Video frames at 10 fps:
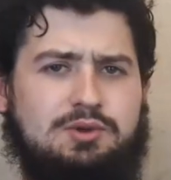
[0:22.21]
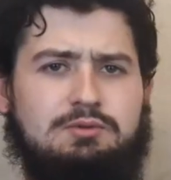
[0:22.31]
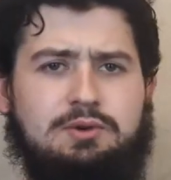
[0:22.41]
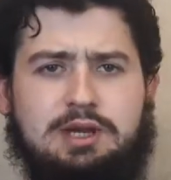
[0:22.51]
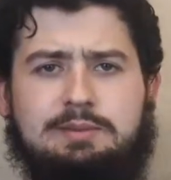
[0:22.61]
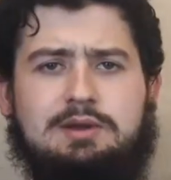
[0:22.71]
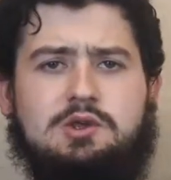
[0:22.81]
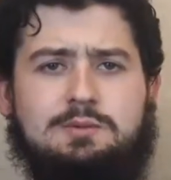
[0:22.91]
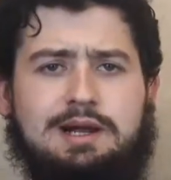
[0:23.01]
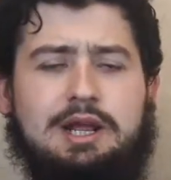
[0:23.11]
We're sort of talking
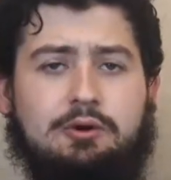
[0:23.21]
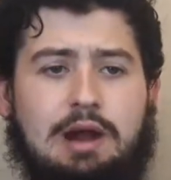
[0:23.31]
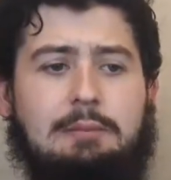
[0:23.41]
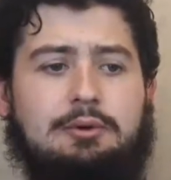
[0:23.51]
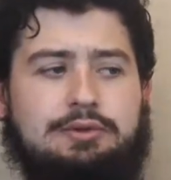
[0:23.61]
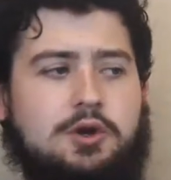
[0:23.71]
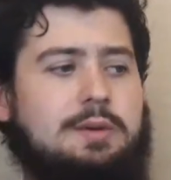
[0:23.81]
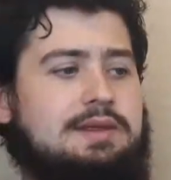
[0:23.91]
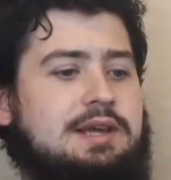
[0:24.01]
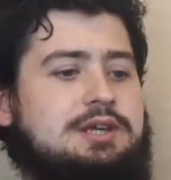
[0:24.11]
about Somali grammar in the
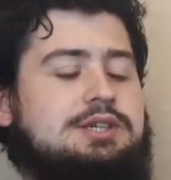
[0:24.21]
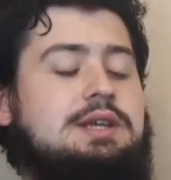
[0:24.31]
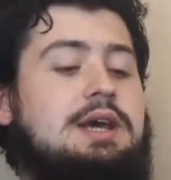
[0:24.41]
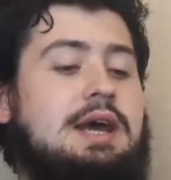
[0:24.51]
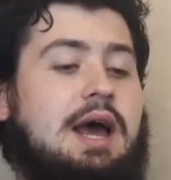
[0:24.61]
comment section,